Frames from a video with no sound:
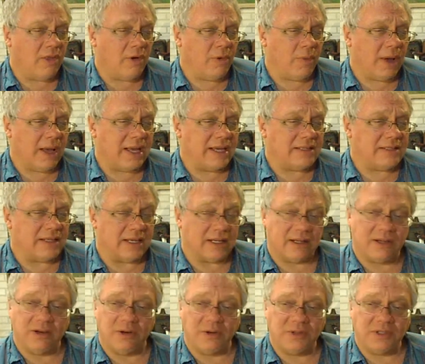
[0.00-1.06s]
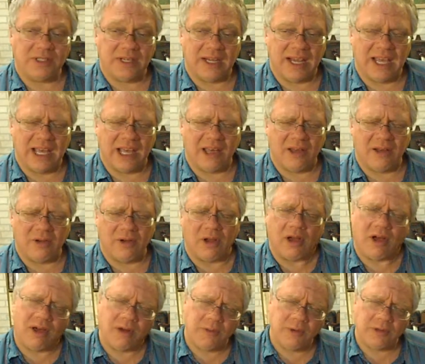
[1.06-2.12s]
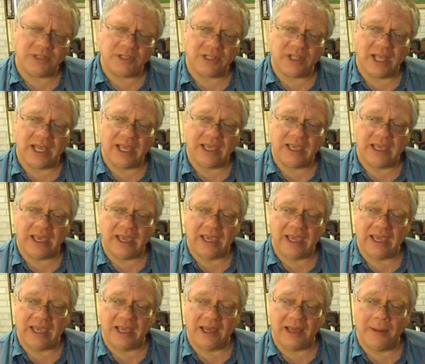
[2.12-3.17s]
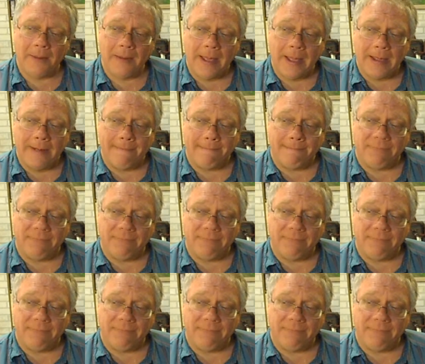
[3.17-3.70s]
Otherwise, it goes down almost like a